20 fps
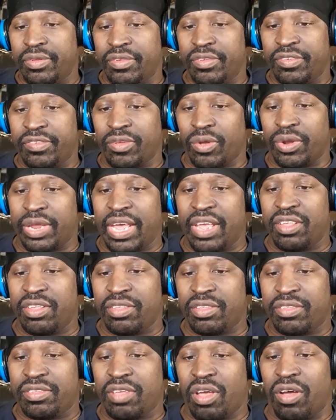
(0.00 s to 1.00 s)
So
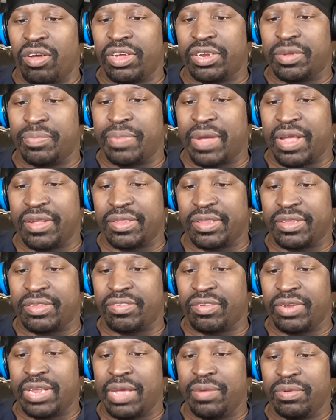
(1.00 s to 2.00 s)
they talking about.
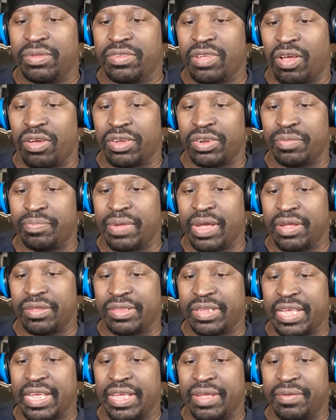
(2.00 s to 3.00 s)
So they were talking
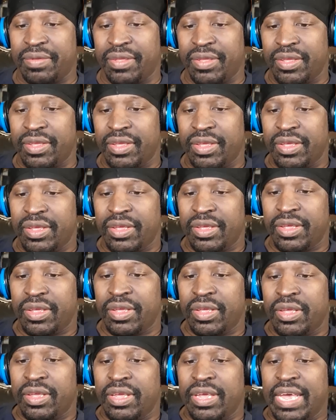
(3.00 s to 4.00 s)
about that.
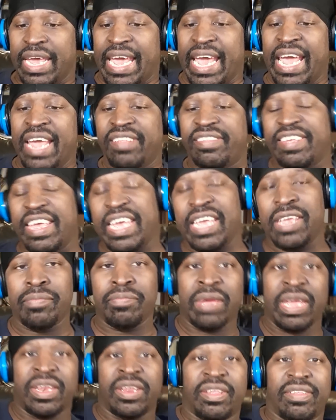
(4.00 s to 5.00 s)

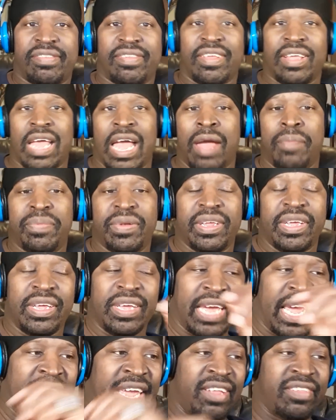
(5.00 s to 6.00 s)
18 minutes, I
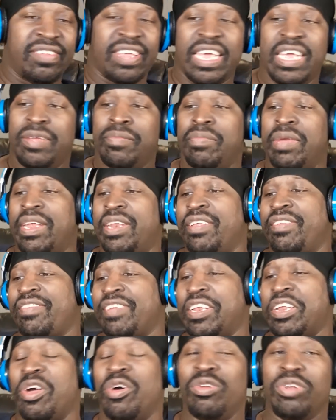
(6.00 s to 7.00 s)
believe 18 minutes.
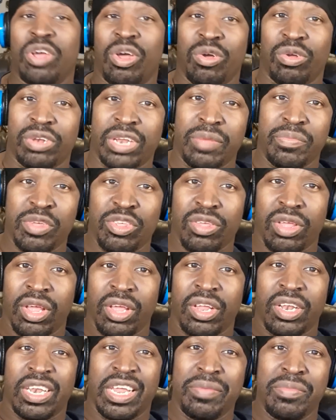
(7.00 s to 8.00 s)
And hold on, let me
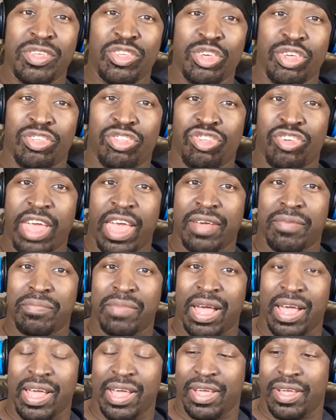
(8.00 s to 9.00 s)
let me just check
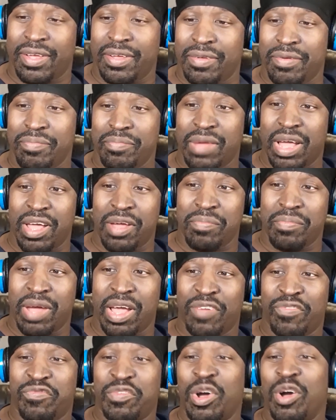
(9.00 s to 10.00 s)
my my
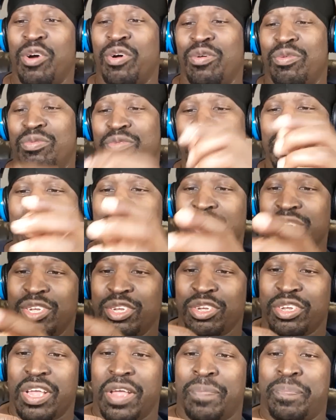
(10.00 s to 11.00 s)
my phone,
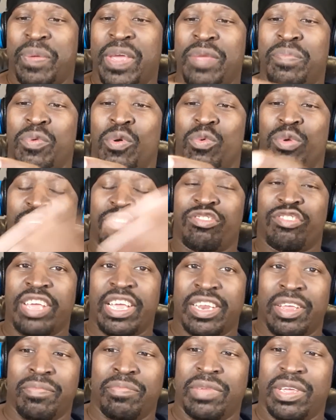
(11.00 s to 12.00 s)
cause people were
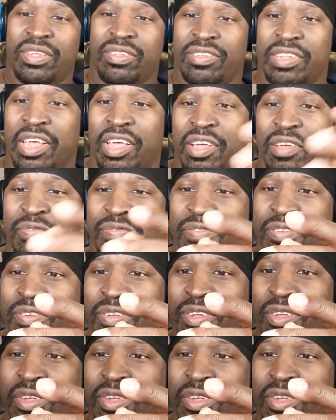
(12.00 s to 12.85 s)
sending me stuff.